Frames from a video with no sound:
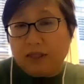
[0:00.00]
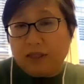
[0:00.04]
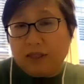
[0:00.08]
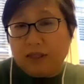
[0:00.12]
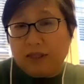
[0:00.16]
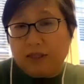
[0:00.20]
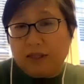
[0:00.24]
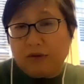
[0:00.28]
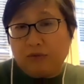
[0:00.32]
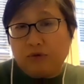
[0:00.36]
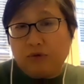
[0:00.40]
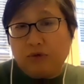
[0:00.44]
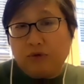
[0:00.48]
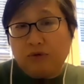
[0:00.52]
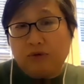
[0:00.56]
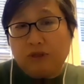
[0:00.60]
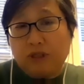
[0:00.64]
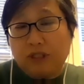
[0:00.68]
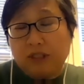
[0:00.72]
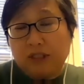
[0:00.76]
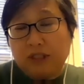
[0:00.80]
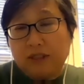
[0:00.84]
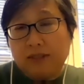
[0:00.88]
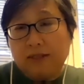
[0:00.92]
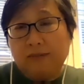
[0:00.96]
the
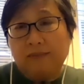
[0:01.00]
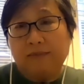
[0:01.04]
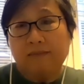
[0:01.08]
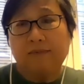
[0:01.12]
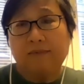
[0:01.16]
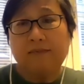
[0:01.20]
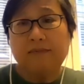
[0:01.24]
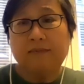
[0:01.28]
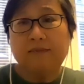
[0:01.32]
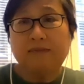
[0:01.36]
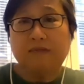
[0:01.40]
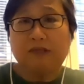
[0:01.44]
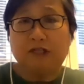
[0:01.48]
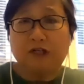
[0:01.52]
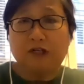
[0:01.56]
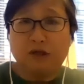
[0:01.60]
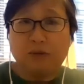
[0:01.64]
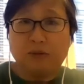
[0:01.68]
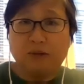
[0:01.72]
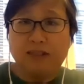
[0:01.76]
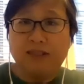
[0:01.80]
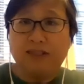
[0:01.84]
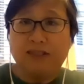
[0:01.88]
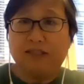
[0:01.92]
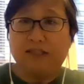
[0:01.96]
rural
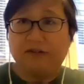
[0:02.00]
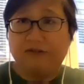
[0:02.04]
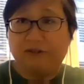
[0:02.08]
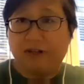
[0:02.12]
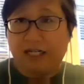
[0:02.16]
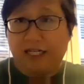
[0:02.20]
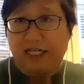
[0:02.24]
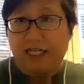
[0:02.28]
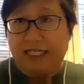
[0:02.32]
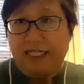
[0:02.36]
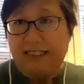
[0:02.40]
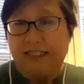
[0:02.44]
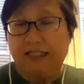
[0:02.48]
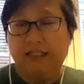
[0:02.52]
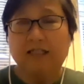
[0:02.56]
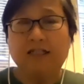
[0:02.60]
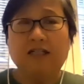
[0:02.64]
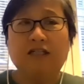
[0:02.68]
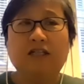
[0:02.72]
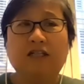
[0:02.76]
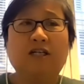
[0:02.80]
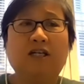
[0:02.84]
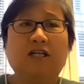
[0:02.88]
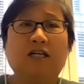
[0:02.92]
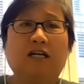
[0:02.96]
urban divide,
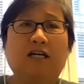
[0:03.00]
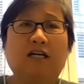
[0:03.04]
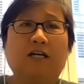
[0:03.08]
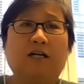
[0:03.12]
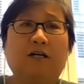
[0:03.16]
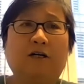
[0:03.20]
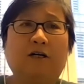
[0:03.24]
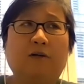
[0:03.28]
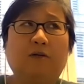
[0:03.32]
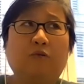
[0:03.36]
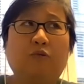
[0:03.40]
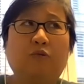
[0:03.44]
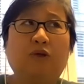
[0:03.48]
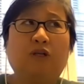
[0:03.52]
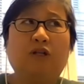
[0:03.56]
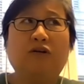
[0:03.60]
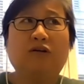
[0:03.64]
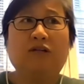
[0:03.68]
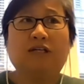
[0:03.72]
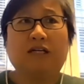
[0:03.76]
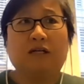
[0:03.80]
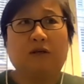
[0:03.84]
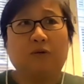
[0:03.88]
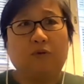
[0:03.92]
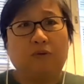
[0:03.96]
we look
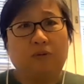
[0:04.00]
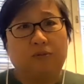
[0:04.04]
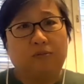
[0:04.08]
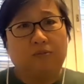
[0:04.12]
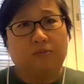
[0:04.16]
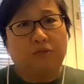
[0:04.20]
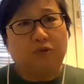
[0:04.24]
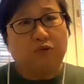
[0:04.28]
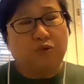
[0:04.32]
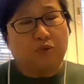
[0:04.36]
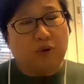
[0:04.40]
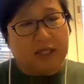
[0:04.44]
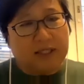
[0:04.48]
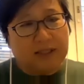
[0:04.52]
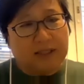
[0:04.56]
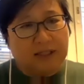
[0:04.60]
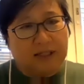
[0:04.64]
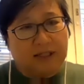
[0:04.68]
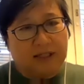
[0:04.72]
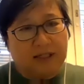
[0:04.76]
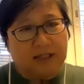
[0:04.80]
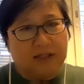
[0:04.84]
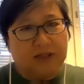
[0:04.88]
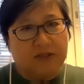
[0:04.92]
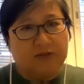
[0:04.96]
at
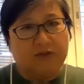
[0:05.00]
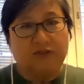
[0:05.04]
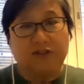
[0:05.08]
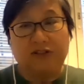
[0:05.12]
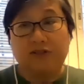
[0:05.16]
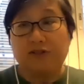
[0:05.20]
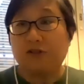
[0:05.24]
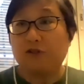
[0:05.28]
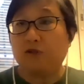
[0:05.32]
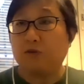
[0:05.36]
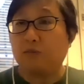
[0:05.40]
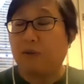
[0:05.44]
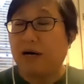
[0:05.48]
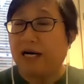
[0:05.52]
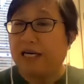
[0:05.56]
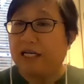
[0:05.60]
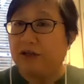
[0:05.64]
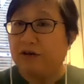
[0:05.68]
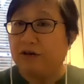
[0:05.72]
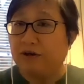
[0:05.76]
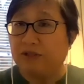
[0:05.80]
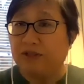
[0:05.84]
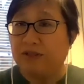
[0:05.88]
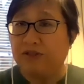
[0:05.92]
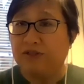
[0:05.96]
residents versus
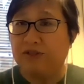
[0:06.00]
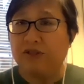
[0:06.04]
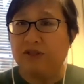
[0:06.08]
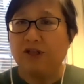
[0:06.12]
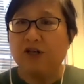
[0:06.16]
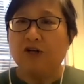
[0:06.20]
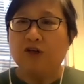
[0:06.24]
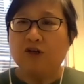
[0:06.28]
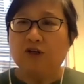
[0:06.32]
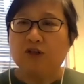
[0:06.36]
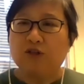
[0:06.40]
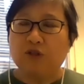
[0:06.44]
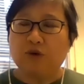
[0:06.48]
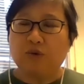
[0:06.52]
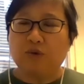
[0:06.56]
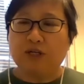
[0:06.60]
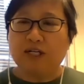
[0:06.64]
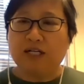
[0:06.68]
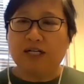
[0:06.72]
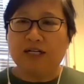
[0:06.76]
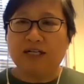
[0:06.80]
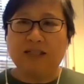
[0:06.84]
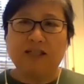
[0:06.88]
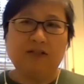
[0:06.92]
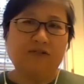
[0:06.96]
migrants. So we
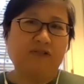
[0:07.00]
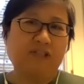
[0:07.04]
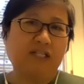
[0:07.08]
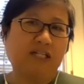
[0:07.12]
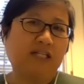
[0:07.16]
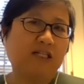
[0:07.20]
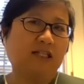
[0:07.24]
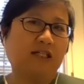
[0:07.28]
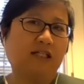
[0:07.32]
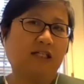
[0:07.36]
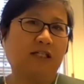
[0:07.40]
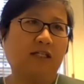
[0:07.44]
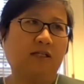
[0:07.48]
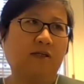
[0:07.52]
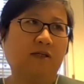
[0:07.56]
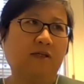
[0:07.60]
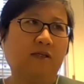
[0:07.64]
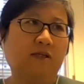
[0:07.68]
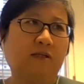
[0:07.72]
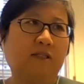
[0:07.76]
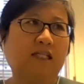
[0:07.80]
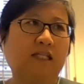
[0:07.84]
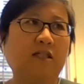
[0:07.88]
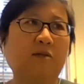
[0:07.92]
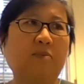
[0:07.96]
kind of take a
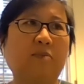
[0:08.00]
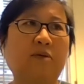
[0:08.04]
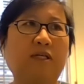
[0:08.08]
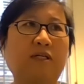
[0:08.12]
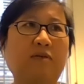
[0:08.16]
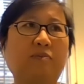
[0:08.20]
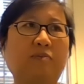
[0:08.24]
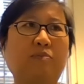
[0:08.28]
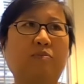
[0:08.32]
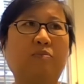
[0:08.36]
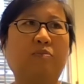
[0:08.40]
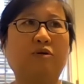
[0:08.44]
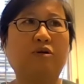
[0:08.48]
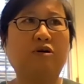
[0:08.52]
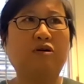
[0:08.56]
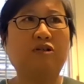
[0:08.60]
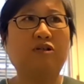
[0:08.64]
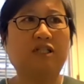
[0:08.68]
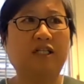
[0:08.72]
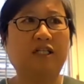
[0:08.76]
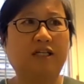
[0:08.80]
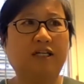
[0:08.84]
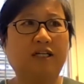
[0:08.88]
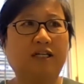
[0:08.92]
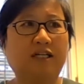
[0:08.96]
little bit
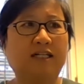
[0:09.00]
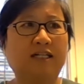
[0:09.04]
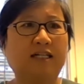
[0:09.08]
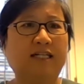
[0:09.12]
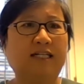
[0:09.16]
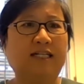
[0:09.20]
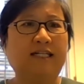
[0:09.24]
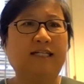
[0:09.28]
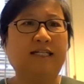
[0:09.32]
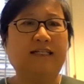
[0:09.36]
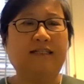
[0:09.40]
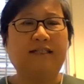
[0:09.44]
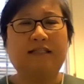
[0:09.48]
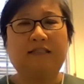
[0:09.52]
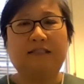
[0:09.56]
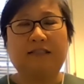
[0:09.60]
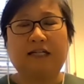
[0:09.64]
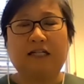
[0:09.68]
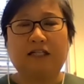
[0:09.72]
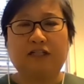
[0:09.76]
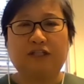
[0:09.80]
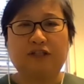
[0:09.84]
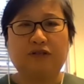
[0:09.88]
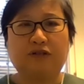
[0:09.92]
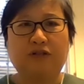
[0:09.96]
broader
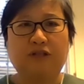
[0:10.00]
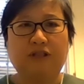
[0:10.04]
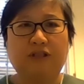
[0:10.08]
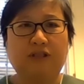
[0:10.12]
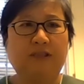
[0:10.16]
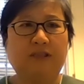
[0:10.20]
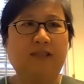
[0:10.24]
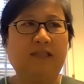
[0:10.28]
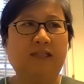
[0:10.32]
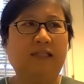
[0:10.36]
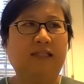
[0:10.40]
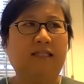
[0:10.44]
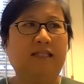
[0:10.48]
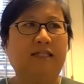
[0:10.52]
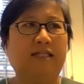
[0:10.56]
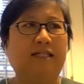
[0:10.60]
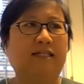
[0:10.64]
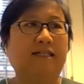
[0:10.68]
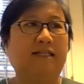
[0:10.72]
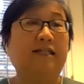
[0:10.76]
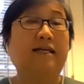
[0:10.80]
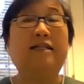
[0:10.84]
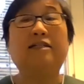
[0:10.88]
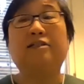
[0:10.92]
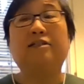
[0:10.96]
intersectional
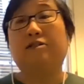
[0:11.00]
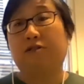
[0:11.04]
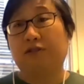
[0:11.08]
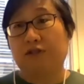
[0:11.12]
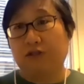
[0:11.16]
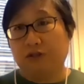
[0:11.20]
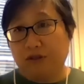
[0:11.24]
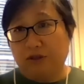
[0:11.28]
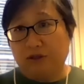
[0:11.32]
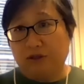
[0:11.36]
lens